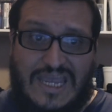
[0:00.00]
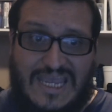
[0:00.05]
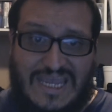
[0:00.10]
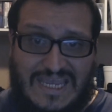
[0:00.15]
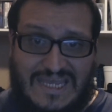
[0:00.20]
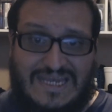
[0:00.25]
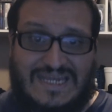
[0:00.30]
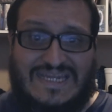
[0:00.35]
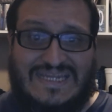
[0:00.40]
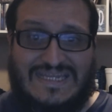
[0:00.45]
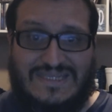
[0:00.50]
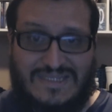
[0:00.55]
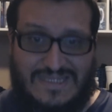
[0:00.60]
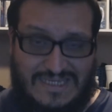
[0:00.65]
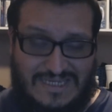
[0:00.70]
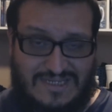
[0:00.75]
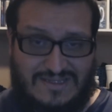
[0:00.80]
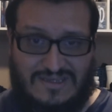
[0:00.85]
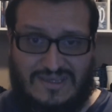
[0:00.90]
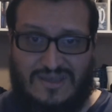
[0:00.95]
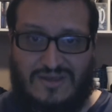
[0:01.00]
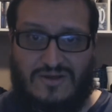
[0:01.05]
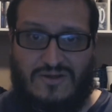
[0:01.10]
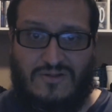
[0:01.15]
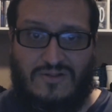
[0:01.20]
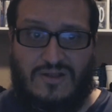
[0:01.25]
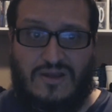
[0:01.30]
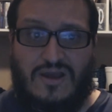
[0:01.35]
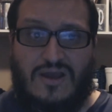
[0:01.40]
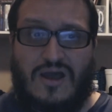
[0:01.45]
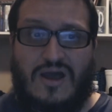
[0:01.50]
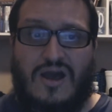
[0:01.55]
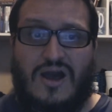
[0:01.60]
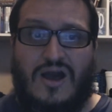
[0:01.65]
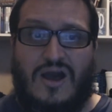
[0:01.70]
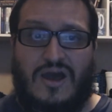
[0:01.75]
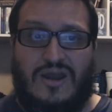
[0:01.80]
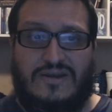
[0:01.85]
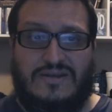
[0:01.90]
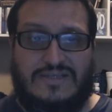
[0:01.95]
in detail
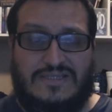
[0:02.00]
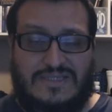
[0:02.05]
on